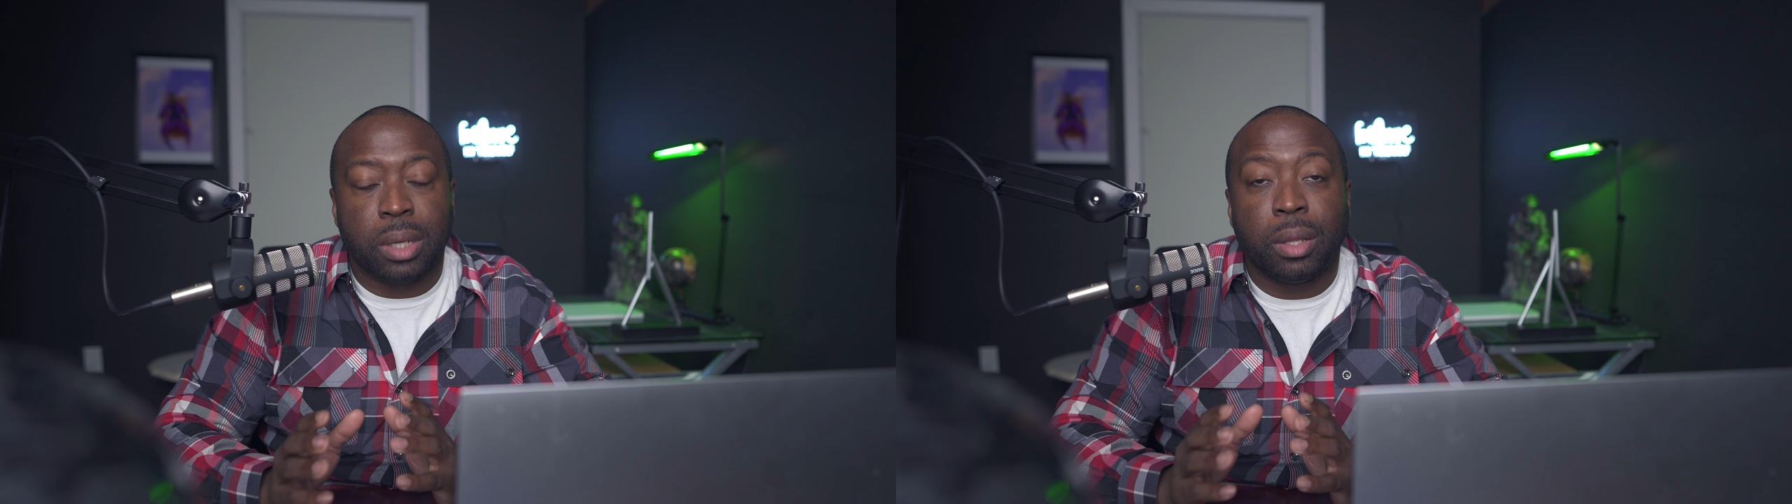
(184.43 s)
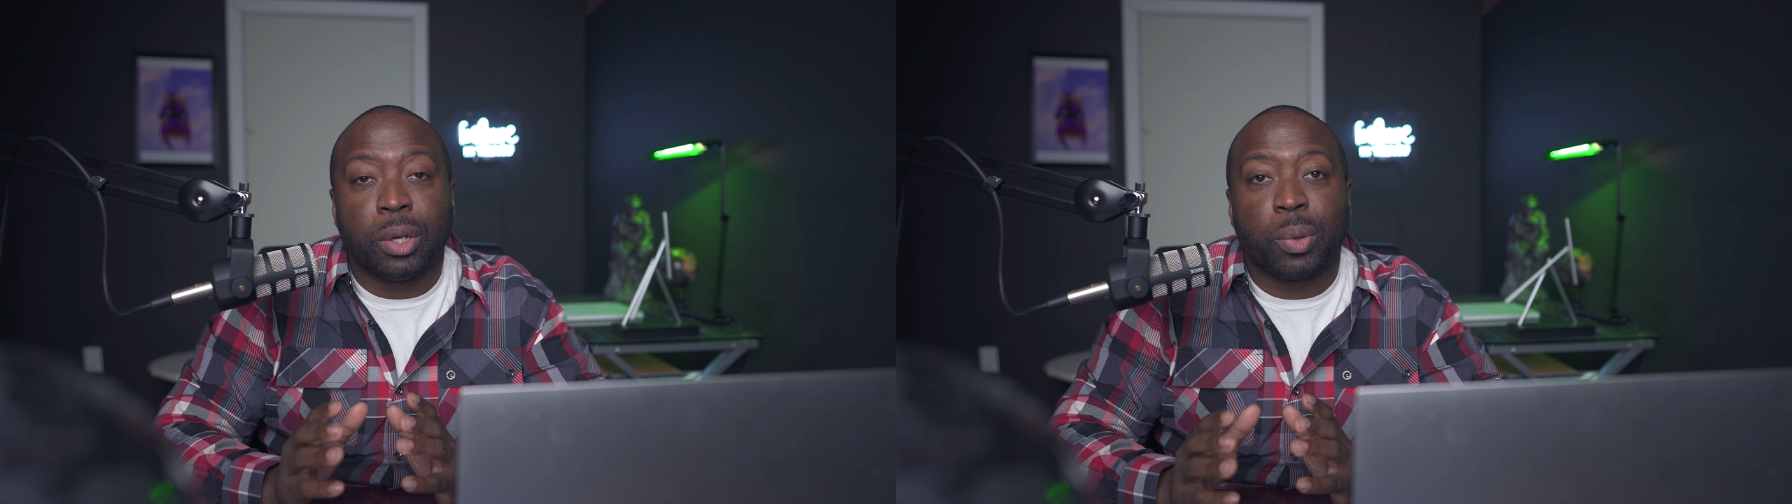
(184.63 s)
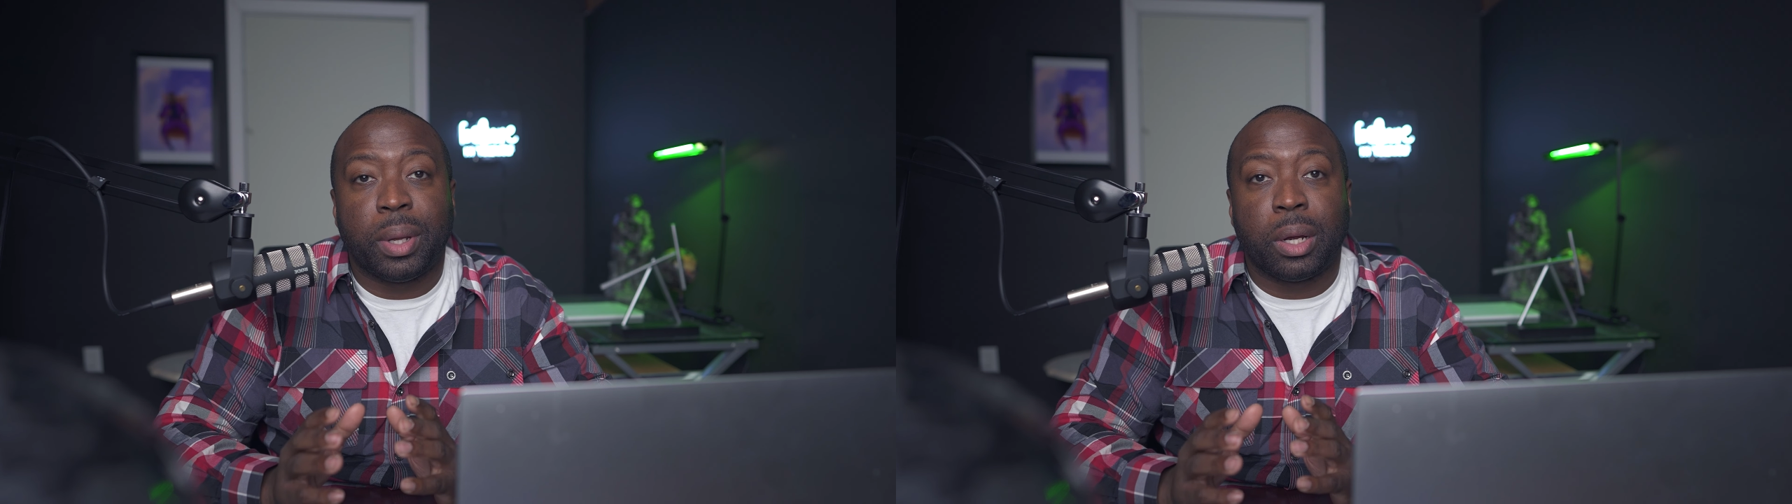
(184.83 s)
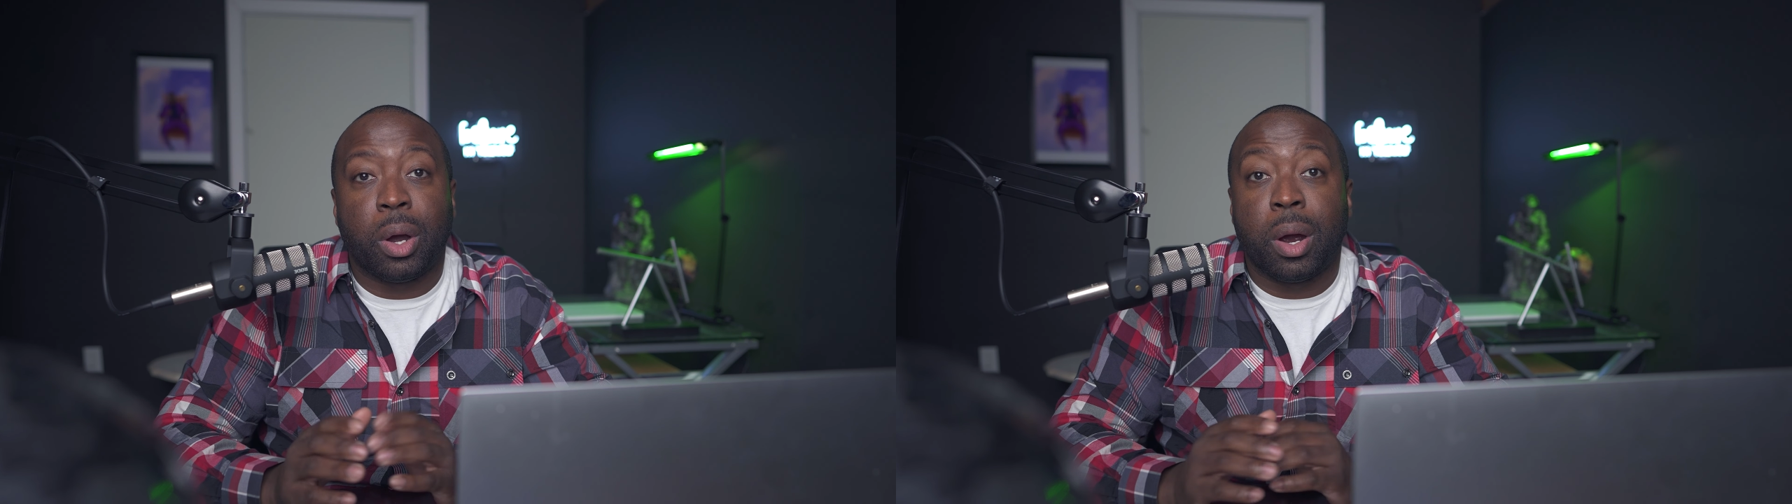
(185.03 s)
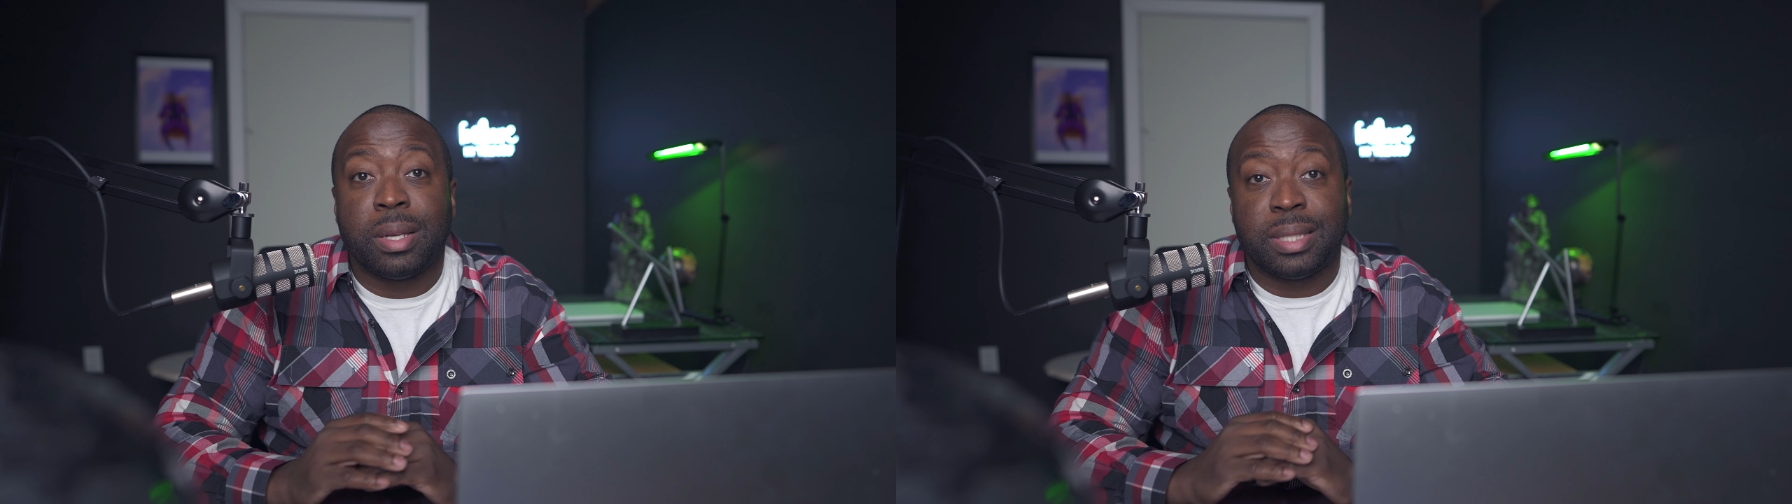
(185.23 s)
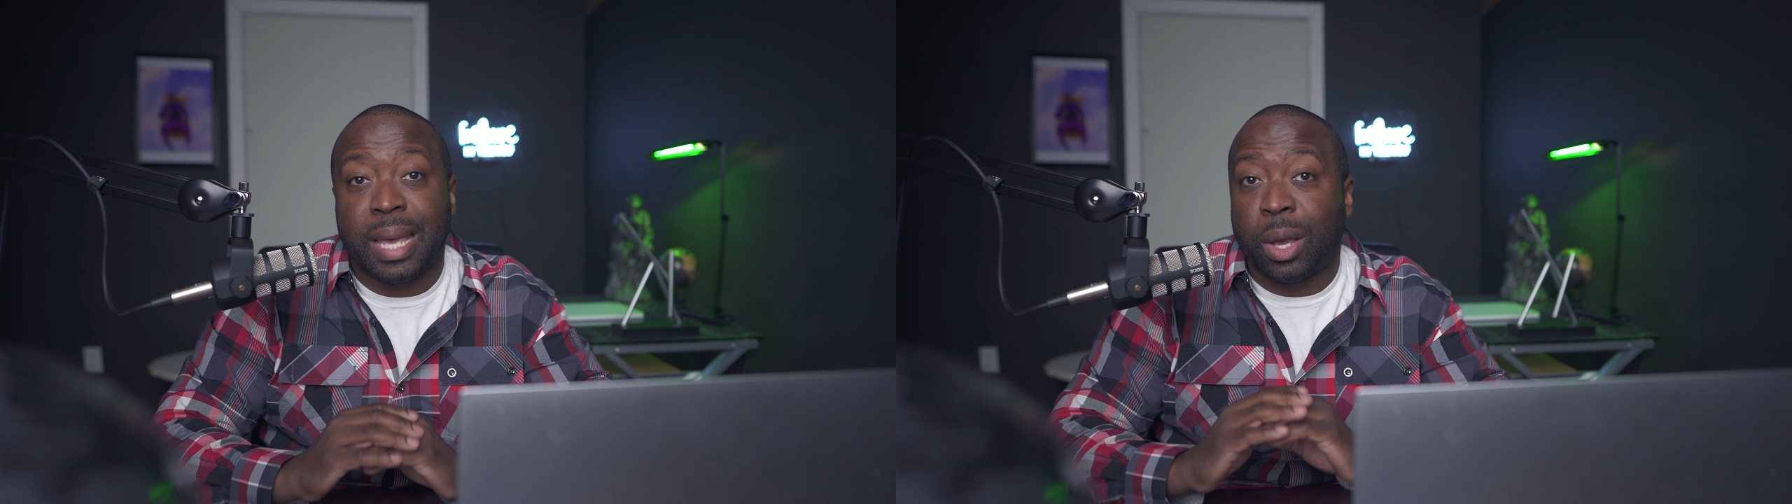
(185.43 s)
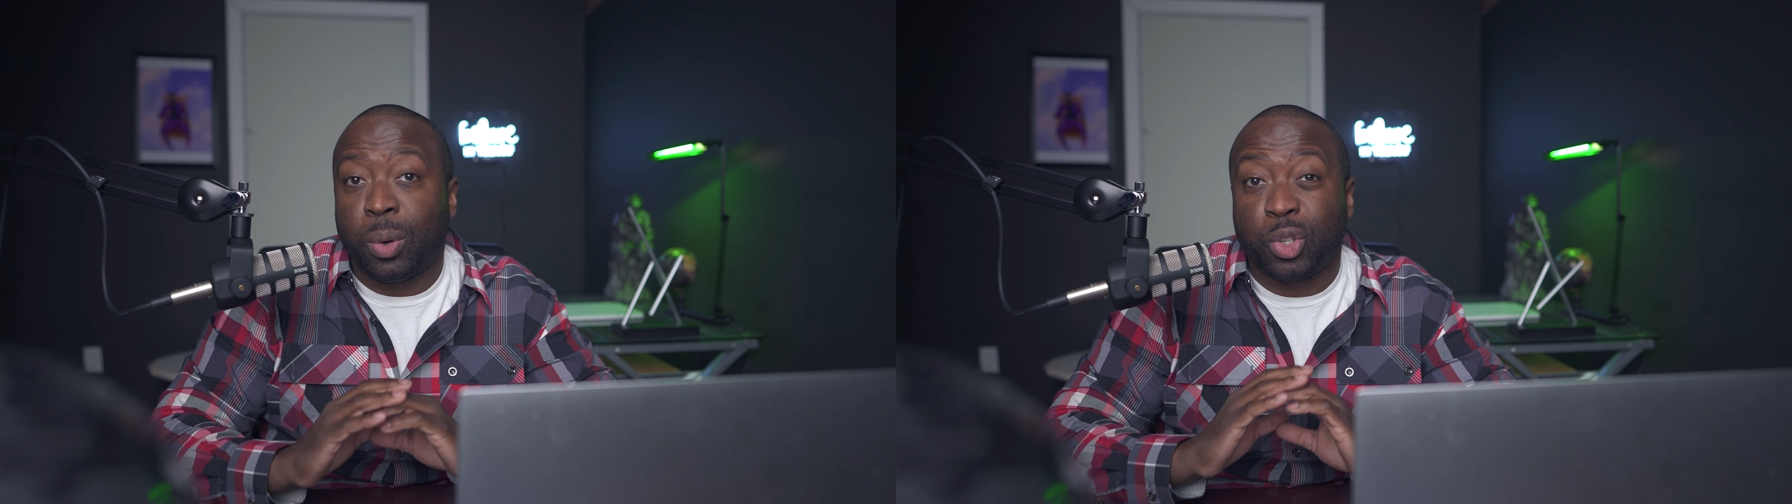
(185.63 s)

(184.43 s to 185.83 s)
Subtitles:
other credit cards that go